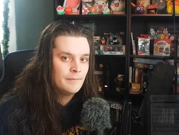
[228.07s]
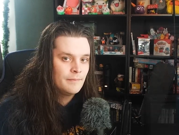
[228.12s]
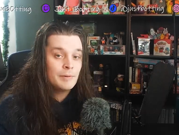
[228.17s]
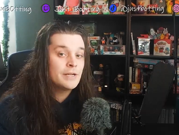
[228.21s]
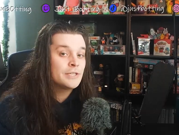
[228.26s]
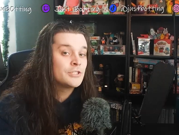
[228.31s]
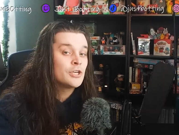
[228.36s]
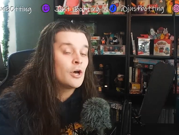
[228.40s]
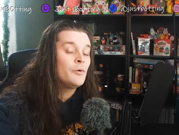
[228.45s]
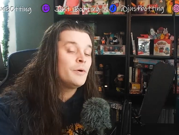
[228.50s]

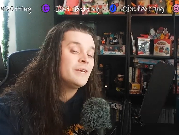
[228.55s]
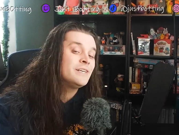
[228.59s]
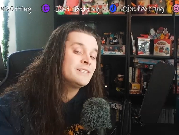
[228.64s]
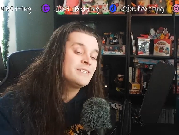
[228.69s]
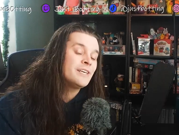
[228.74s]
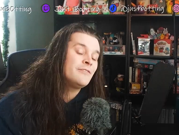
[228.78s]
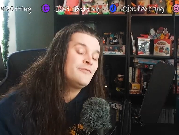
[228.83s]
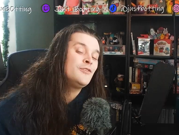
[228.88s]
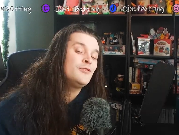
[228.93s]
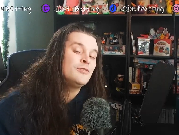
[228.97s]
But as
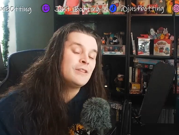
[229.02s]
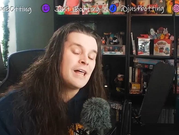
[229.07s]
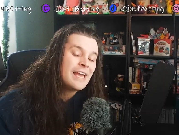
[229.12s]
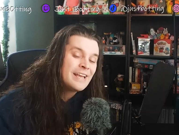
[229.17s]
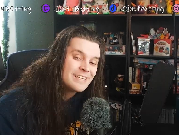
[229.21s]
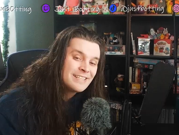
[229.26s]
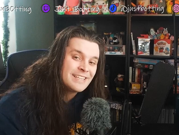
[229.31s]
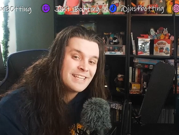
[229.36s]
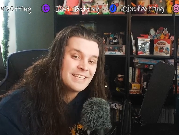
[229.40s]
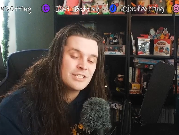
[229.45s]
always, if you
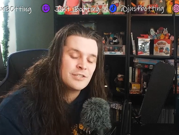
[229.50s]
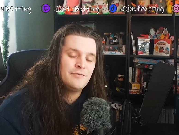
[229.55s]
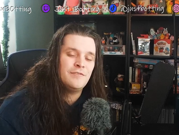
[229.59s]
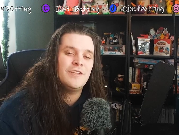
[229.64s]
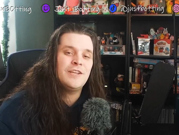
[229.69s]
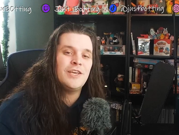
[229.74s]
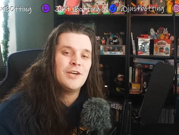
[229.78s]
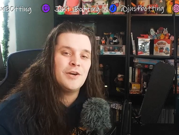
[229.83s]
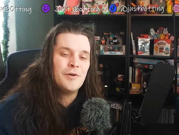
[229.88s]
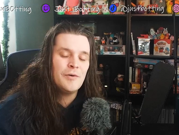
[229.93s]
liked this
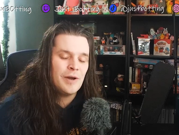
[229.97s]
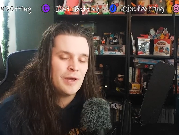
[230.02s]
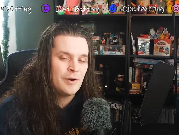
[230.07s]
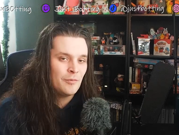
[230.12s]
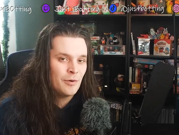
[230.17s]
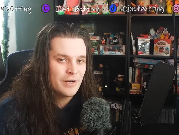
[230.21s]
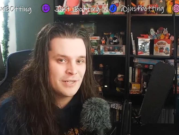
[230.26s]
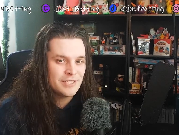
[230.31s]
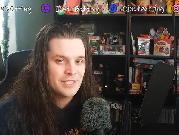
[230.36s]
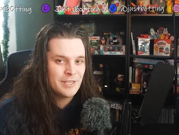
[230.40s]
video
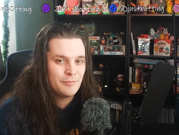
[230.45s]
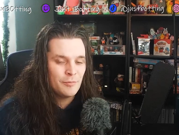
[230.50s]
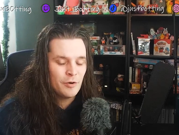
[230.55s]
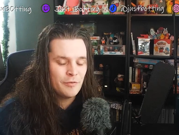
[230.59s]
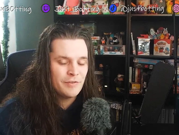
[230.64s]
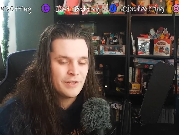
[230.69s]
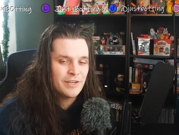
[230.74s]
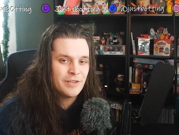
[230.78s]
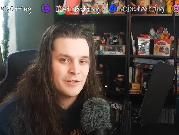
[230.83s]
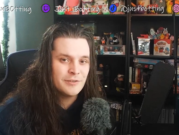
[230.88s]
and want to see
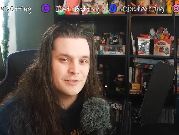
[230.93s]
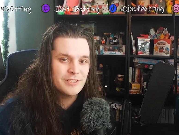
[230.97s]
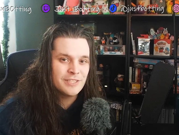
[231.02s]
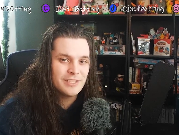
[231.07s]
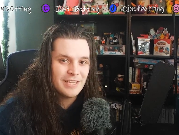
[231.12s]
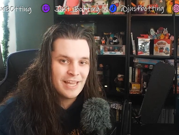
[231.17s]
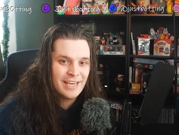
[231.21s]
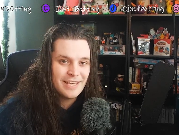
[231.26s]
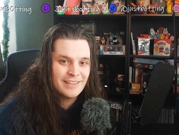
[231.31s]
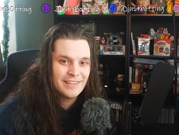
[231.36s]
more videos
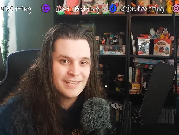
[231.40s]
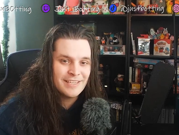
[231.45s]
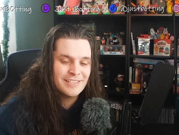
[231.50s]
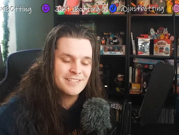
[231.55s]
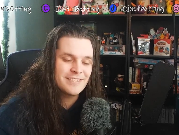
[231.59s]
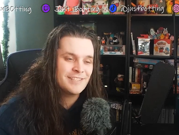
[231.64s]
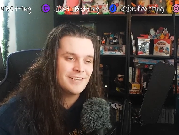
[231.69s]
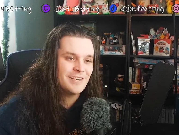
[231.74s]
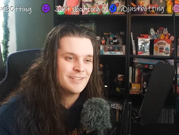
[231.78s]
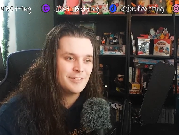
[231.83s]
like
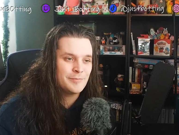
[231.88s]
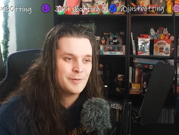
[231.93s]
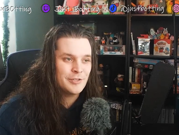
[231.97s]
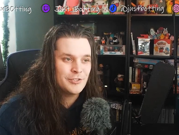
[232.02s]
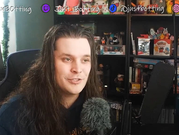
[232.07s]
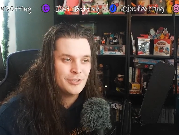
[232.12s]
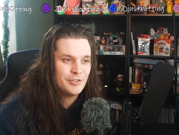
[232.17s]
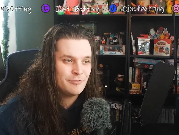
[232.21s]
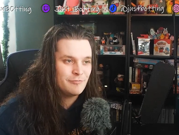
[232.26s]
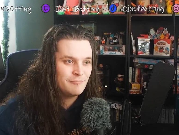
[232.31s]
this,
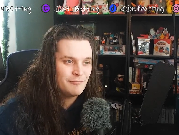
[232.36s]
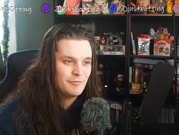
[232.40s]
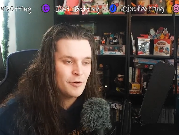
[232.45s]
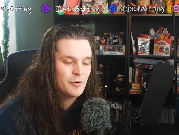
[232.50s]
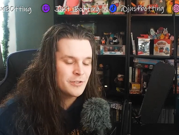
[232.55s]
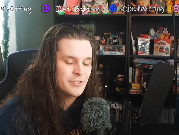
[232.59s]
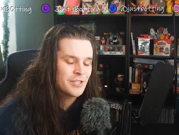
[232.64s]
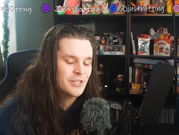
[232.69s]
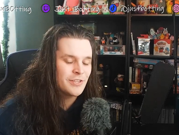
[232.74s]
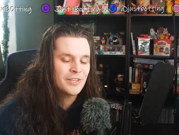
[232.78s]
especially
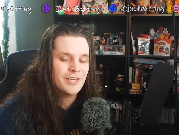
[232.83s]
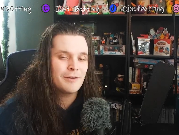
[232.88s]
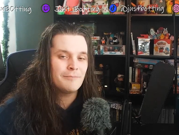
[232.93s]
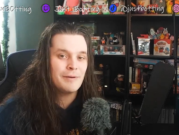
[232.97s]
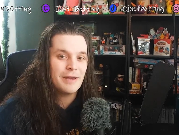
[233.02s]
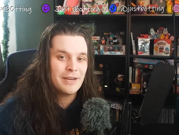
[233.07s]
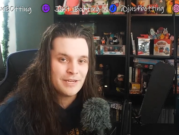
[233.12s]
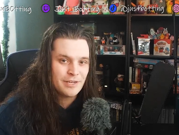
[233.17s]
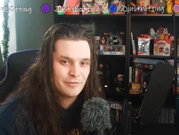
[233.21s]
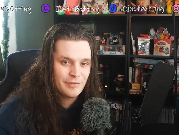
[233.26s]
focused on the
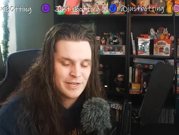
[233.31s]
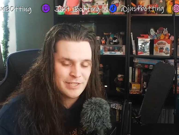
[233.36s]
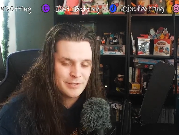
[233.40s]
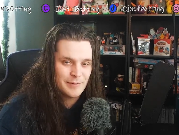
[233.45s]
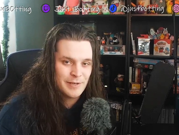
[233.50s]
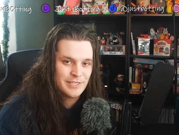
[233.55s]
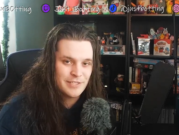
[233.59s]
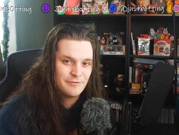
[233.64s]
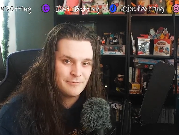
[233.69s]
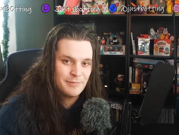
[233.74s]
competitive
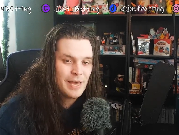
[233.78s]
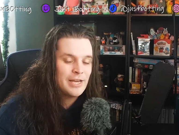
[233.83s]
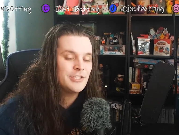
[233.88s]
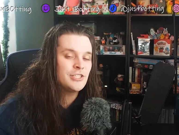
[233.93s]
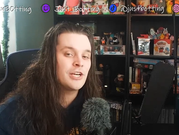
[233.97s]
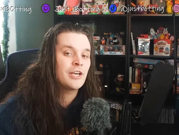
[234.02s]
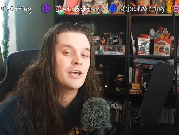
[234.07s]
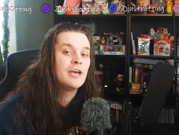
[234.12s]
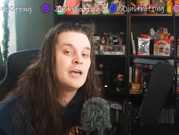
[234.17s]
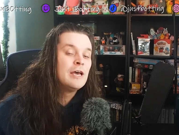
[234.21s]
aspects of
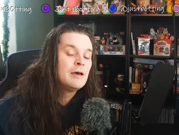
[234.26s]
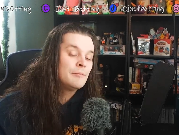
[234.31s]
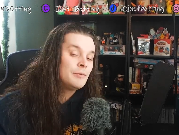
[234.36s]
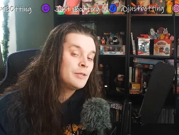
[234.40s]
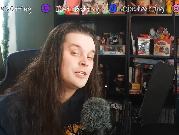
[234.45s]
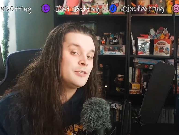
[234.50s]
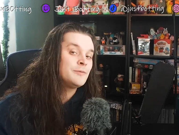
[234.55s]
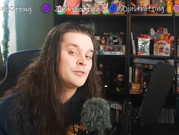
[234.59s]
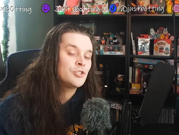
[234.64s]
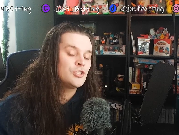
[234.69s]
Magic,
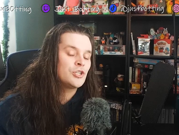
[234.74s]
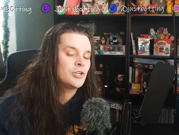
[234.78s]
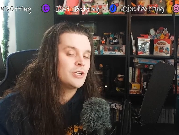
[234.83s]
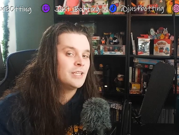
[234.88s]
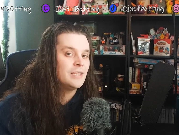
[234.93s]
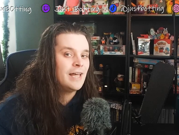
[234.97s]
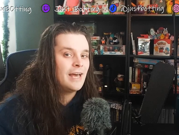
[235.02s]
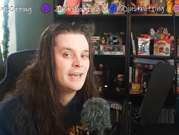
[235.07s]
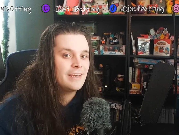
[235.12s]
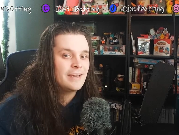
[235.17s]
please be sure to
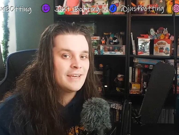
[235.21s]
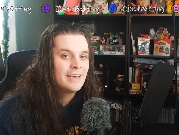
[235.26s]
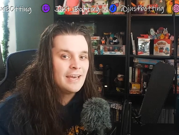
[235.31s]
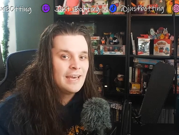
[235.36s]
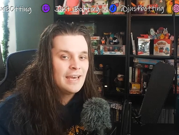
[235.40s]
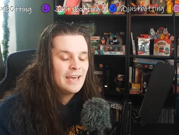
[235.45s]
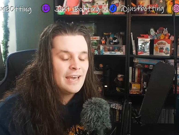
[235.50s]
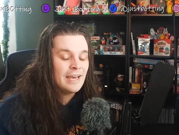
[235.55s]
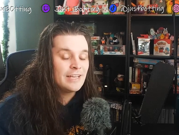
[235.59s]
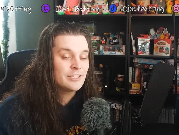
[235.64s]
like
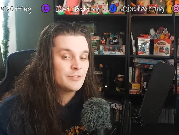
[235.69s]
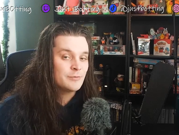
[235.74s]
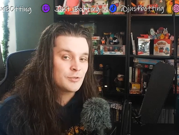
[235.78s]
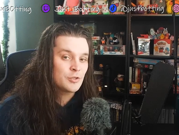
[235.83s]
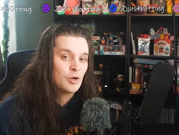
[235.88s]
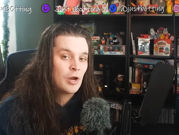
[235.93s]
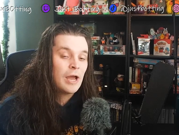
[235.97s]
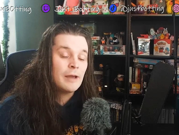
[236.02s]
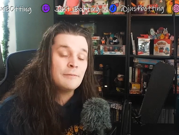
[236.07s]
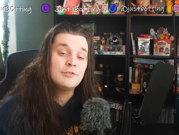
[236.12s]
and
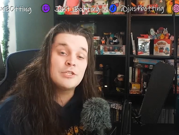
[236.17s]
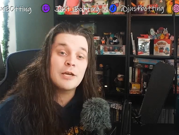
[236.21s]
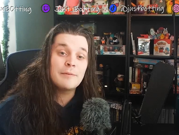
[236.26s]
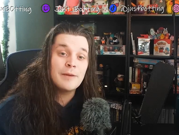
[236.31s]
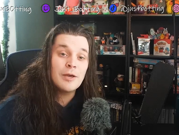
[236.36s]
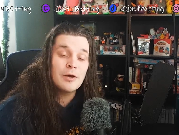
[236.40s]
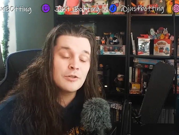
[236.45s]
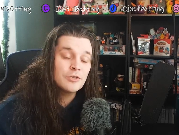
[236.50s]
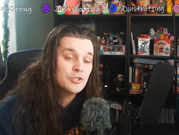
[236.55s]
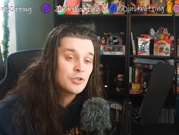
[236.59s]
subscribe. Check
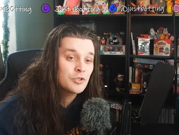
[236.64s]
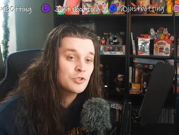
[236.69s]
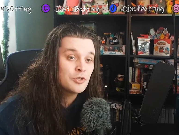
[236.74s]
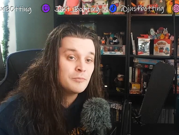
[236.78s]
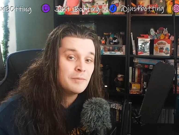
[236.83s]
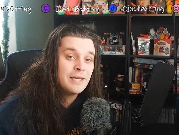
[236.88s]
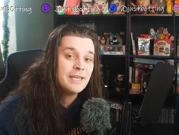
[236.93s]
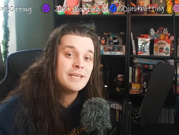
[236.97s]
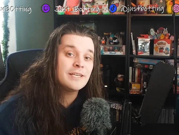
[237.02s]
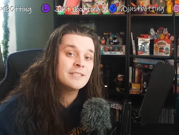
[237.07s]
me out on
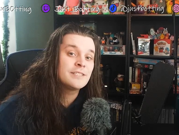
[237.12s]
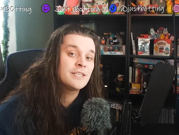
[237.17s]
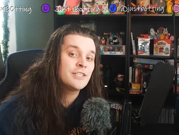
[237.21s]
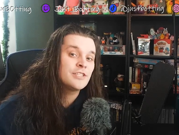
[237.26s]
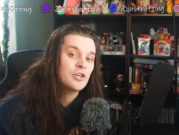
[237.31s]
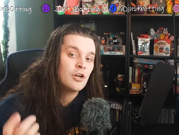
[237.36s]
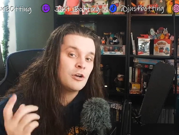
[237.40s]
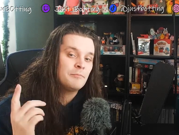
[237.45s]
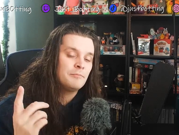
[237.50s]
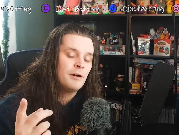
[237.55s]
social medias.
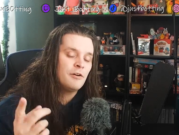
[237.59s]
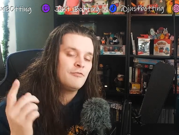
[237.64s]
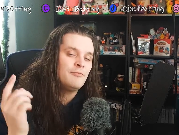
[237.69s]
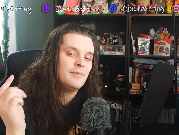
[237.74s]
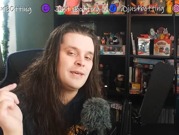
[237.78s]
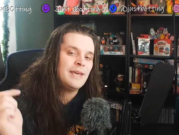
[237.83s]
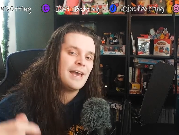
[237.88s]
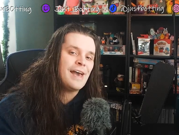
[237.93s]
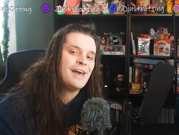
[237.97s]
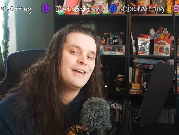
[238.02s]
Links are above
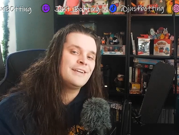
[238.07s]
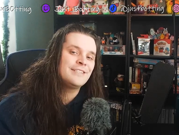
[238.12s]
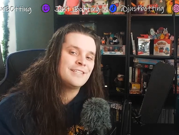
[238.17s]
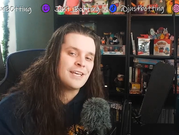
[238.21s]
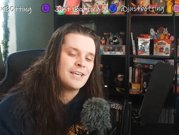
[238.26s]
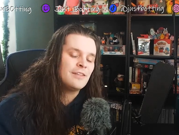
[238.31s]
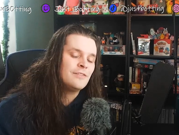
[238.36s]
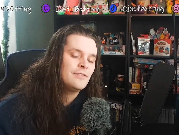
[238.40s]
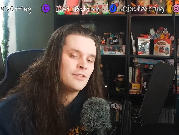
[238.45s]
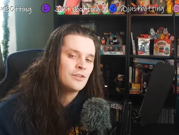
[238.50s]
me and
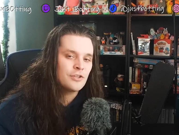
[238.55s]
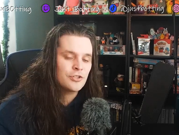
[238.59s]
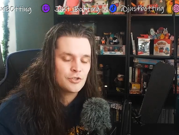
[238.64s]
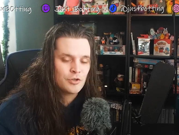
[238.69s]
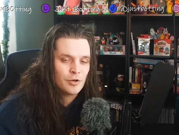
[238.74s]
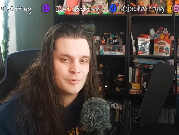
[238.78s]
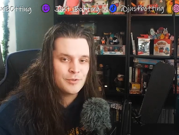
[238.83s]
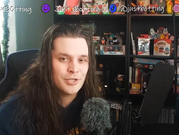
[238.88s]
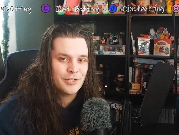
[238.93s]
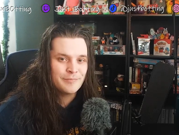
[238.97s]
in the
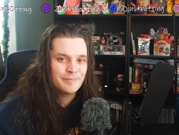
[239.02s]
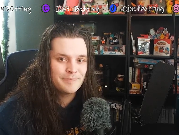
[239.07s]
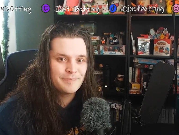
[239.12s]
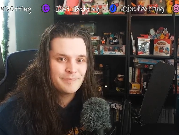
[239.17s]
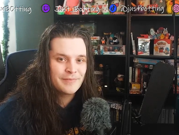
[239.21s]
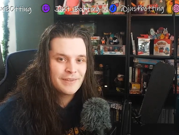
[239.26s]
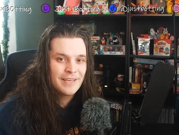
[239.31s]
description.